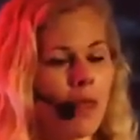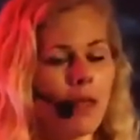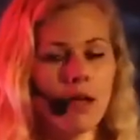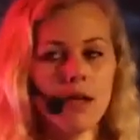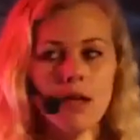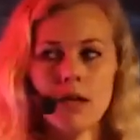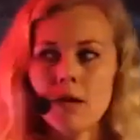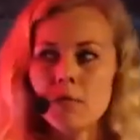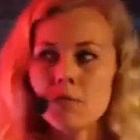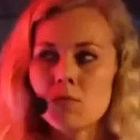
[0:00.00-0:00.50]

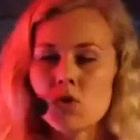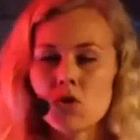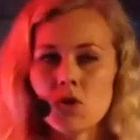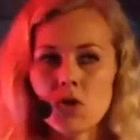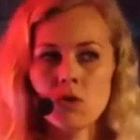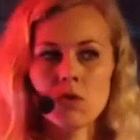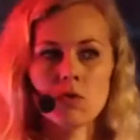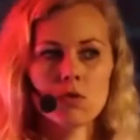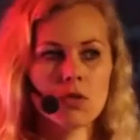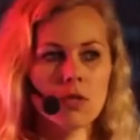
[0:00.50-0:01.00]
Um,
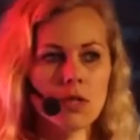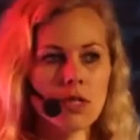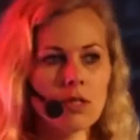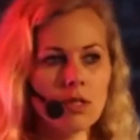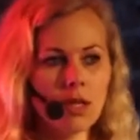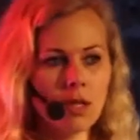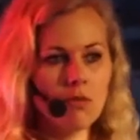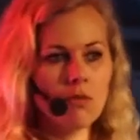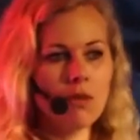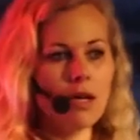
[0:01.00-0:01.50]
so so it,
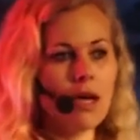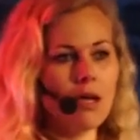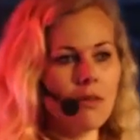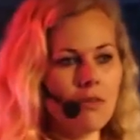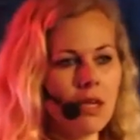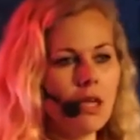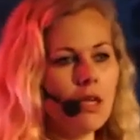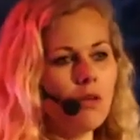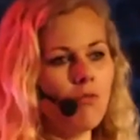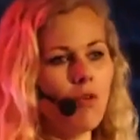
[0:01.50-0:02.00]
it, I
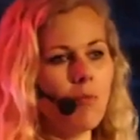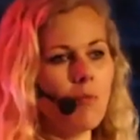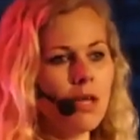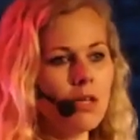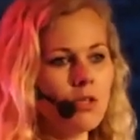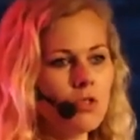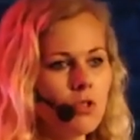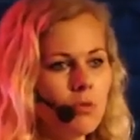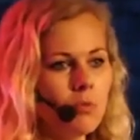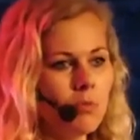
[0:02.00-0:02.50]
think it
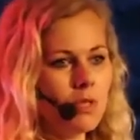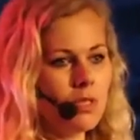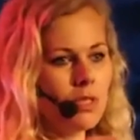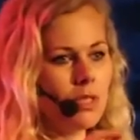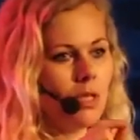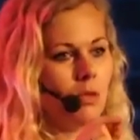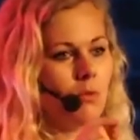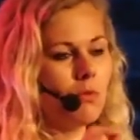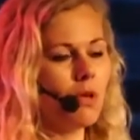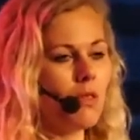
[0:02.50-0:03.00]
remains to be
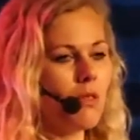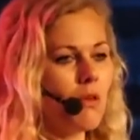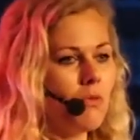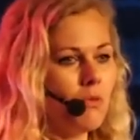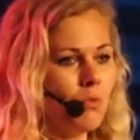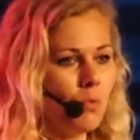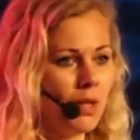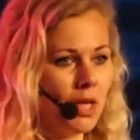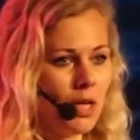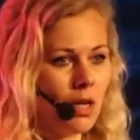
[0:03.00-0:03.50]
seen whether
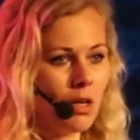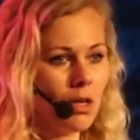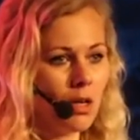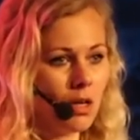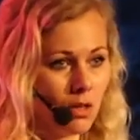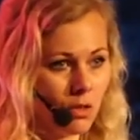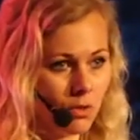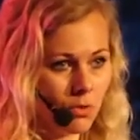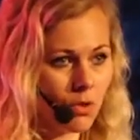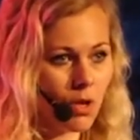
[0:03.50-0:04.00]
we can
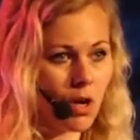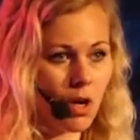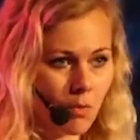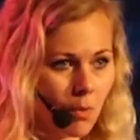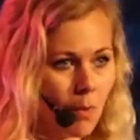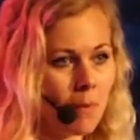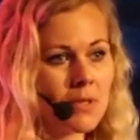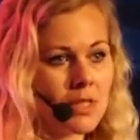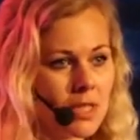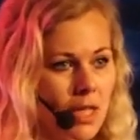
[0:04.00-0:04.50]
conclude
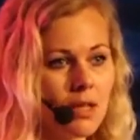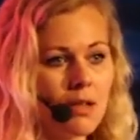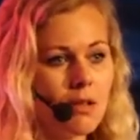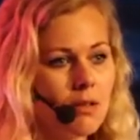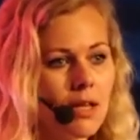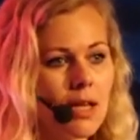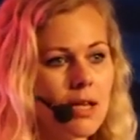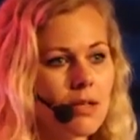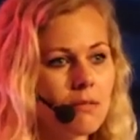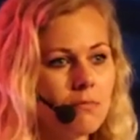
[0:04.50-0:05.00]
100% on
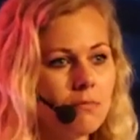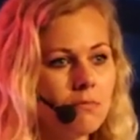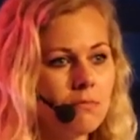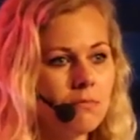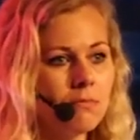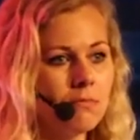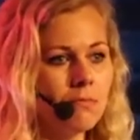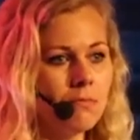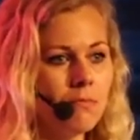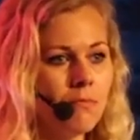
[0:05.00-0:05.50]
that.
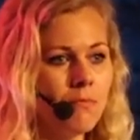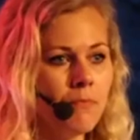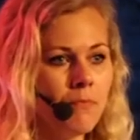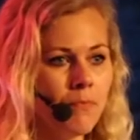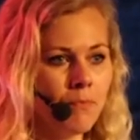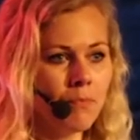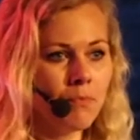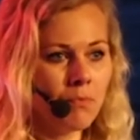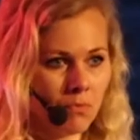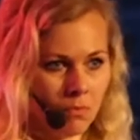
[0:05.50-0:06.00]

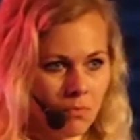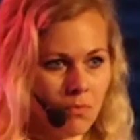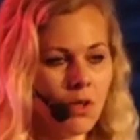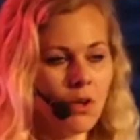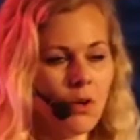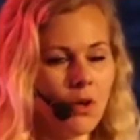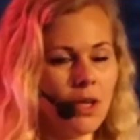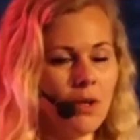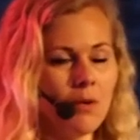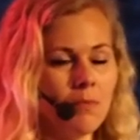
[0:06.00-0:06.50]
Thank you.
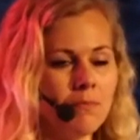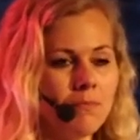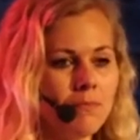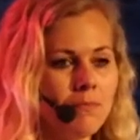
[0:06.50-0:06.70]
Okay.